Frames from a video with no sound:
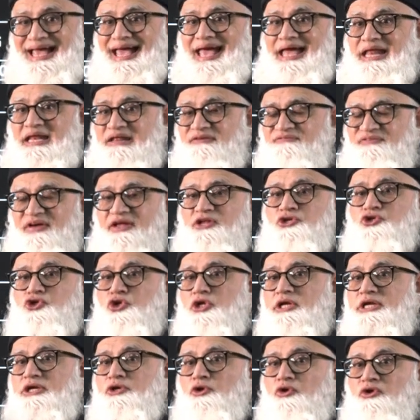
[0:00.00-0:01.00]
and
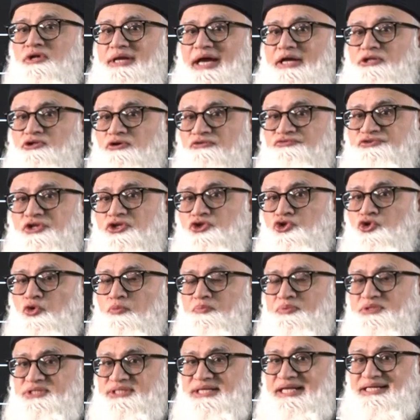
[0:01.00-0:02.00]
eventually you write off the
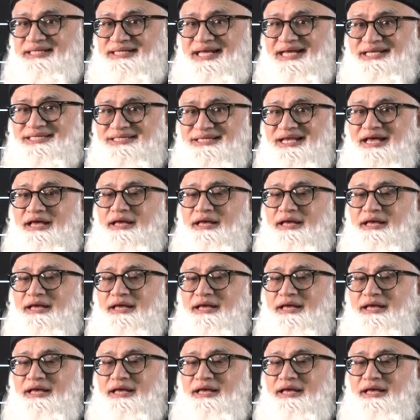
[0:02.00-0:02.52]
2% as